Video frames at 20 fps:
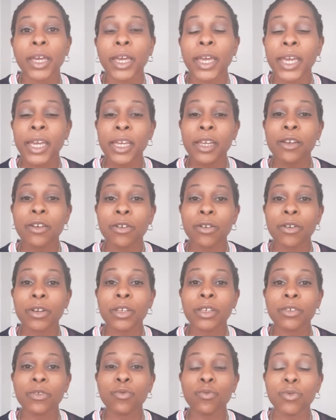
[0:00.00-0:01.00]
Anger
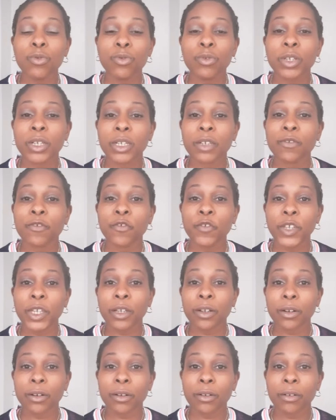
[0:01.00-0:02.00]
is rooted in
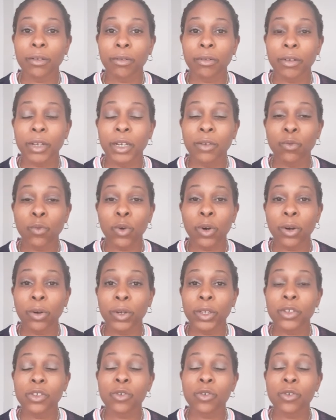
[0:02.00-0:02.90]
fear and worry.